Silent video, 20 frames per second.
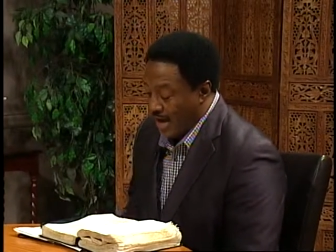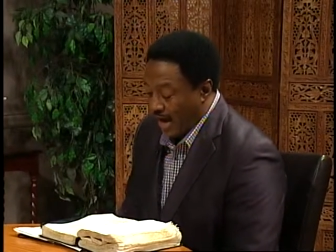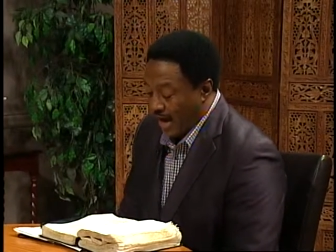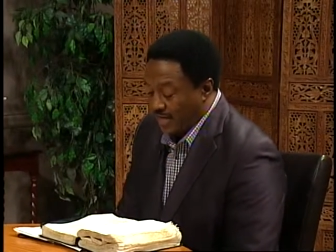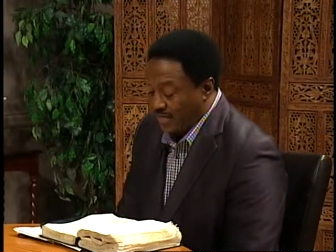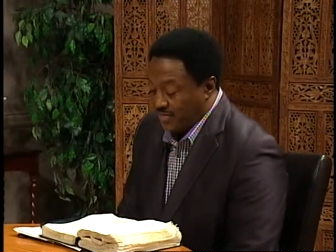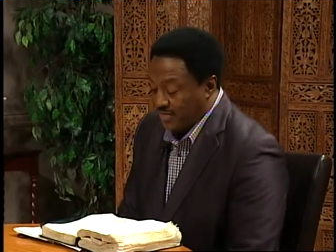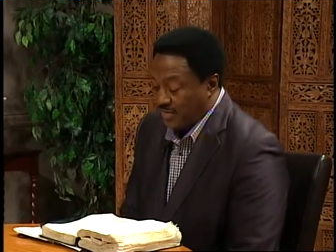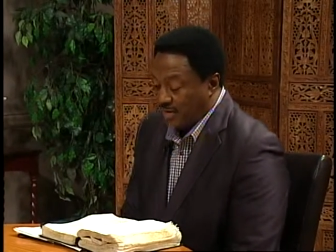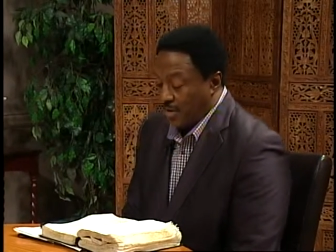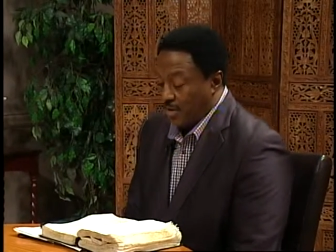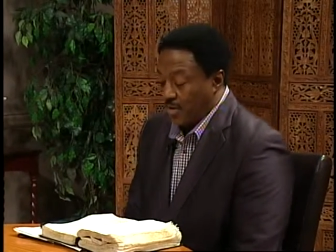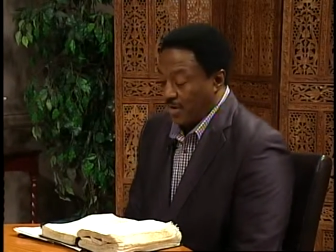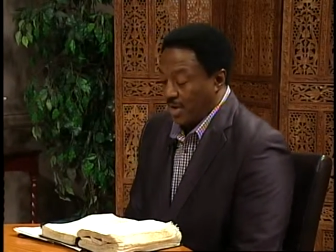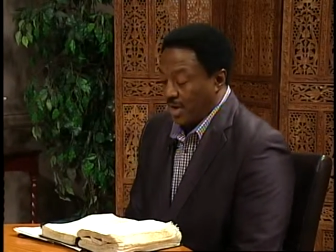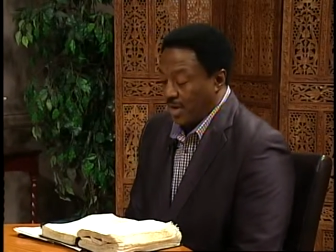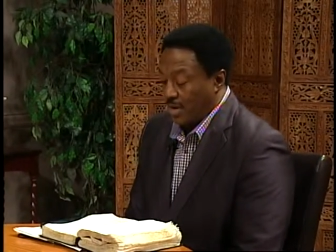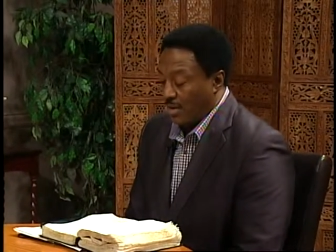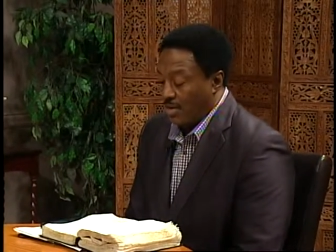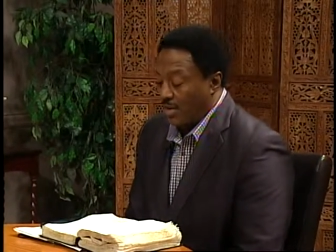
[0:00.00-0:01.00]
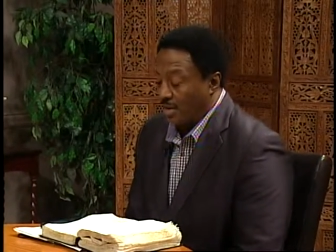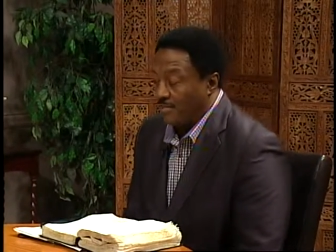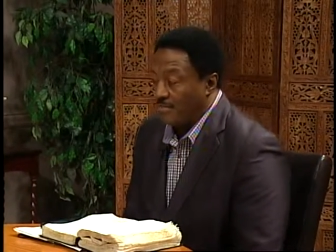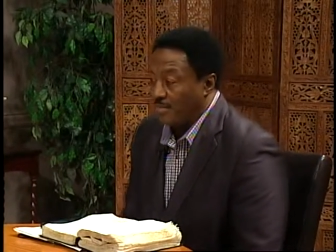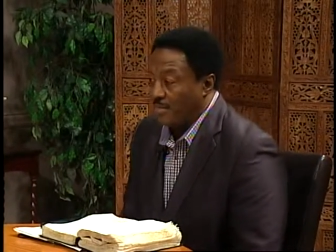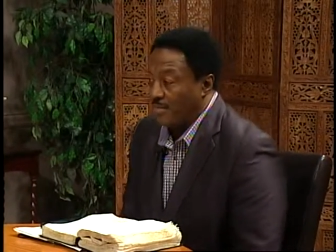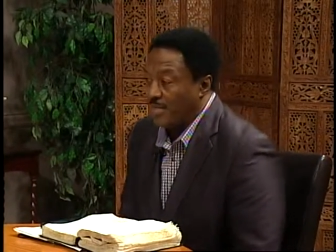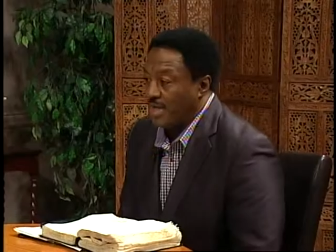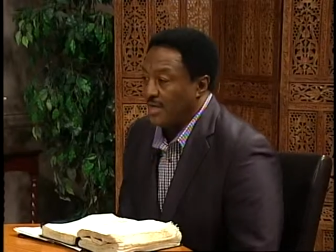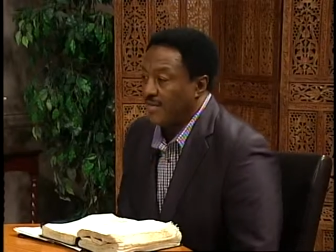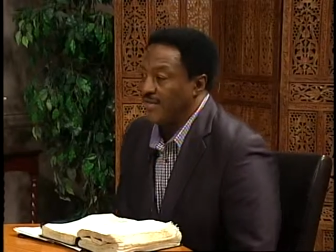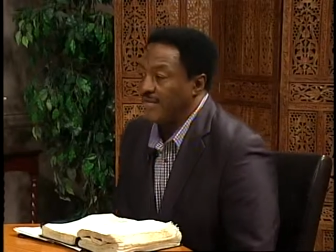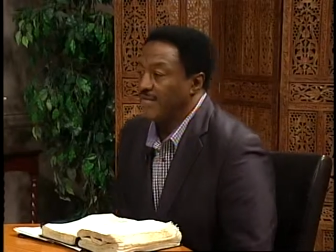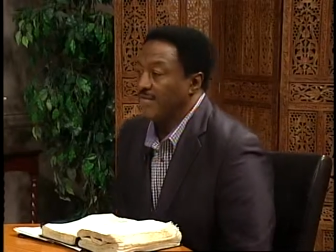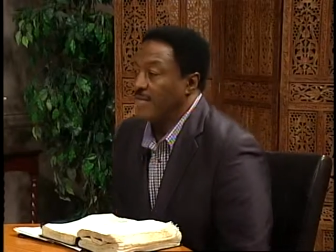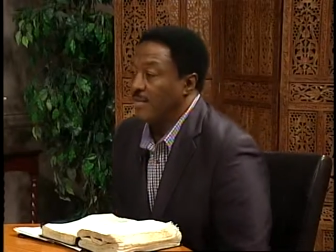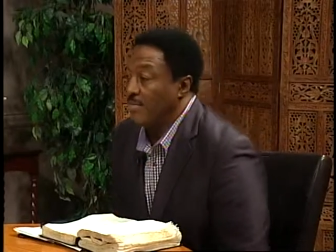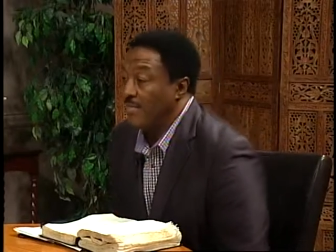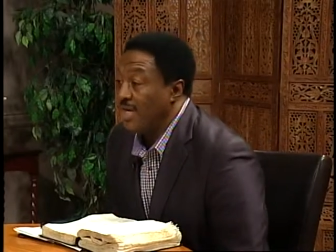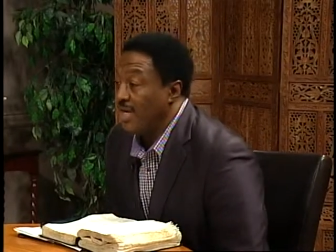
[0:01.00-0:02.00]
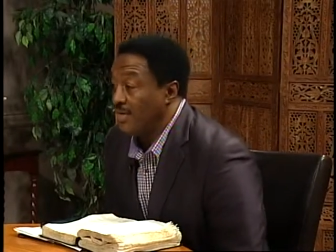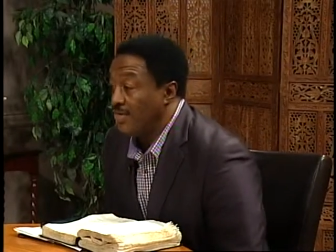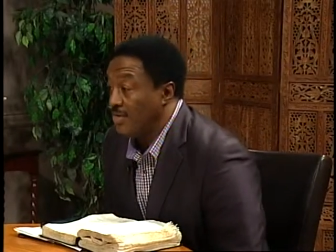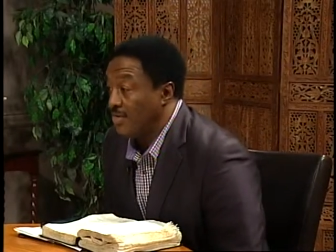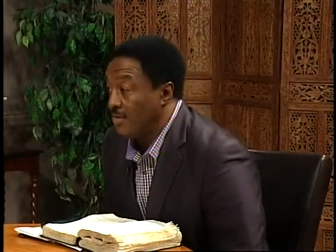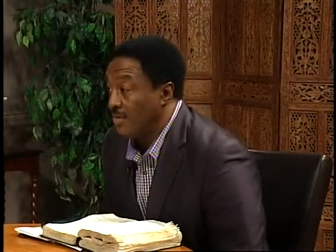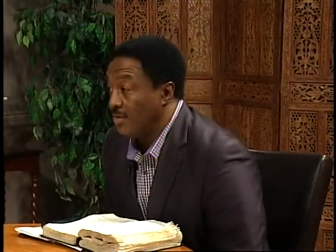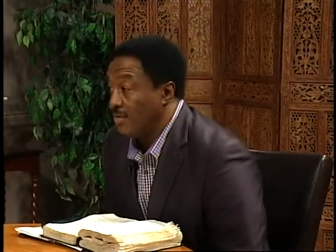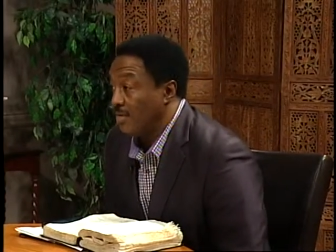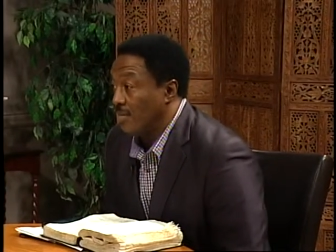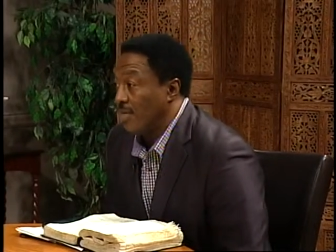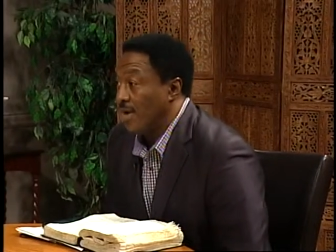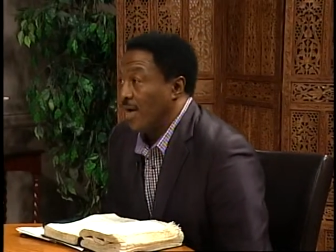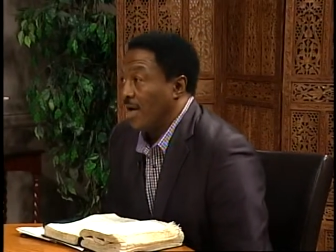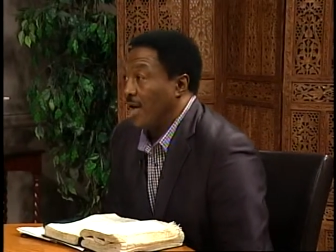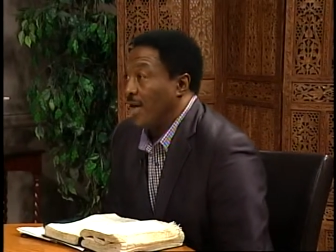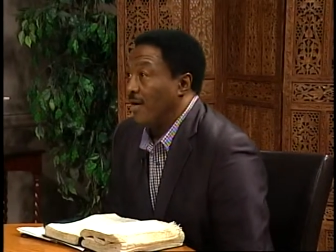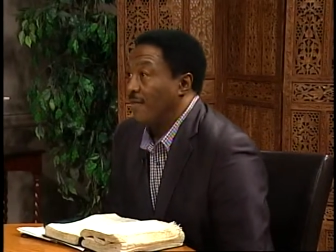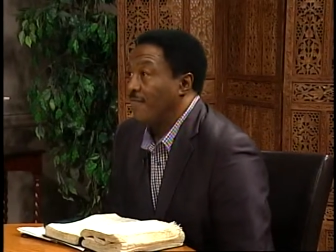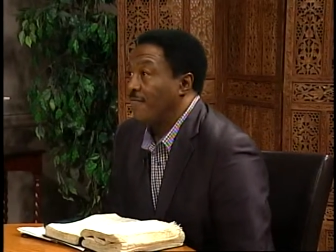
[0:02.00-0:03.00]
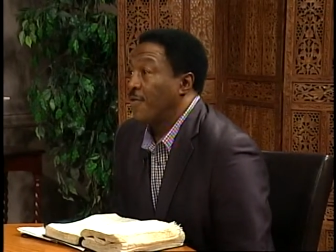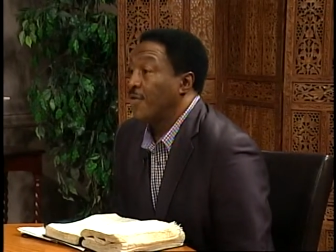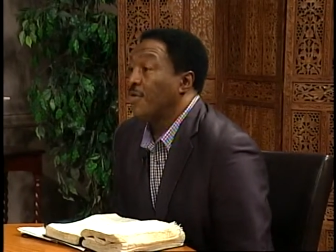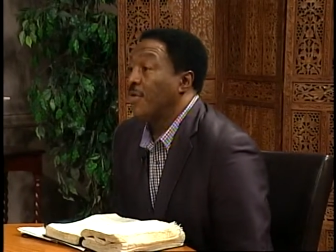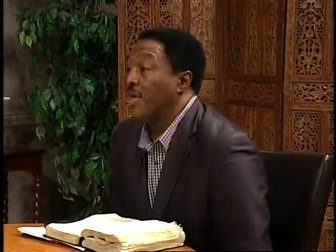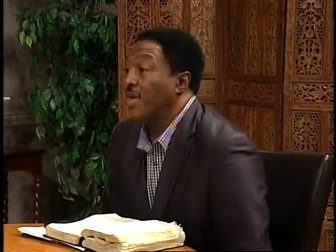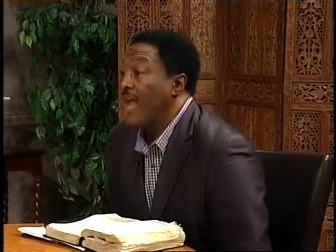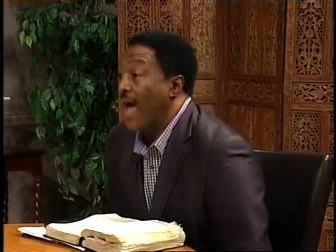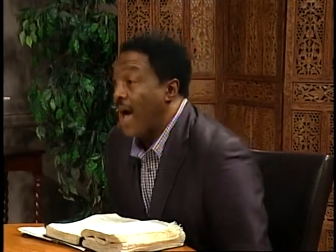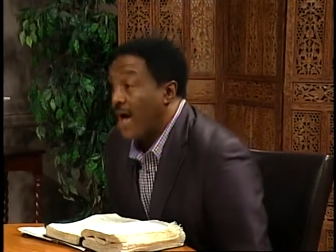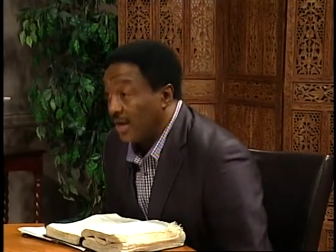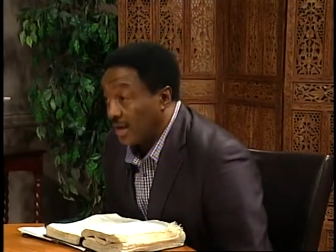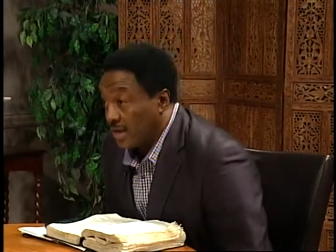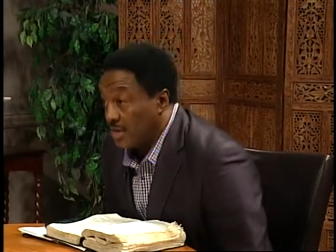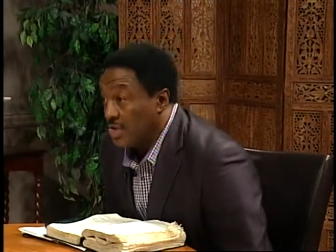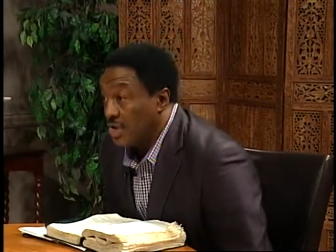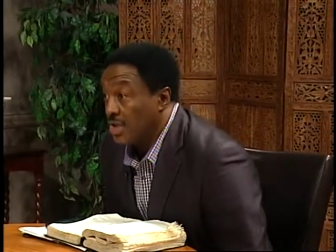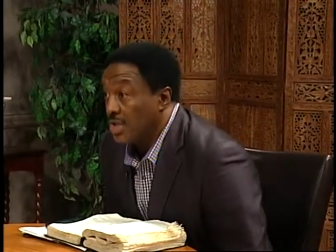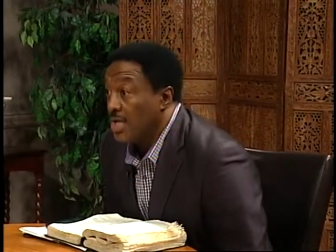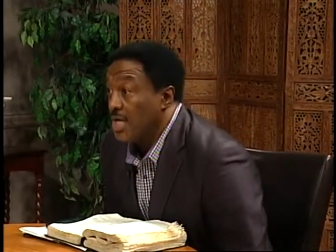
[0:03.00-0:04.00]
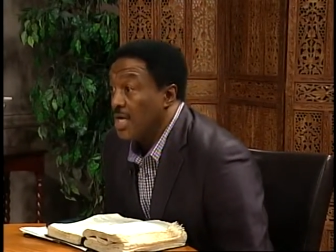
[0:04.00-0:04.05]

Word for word: And so, in order for me to submit to uh, further knowledge,